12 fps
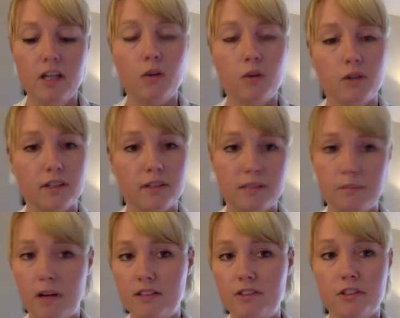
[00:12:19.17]
or a
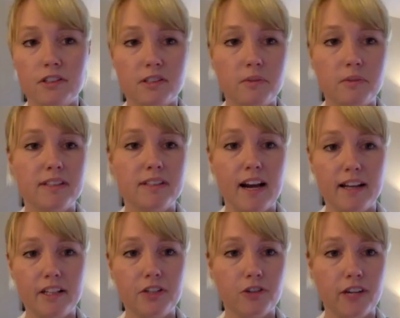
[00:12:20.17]
sponsor or someone that's
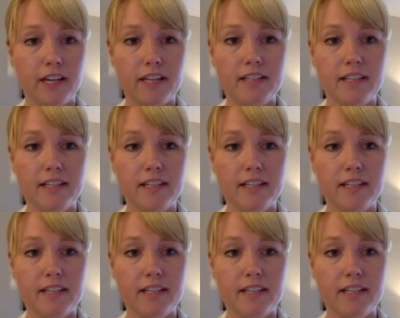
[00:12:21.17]
highly trained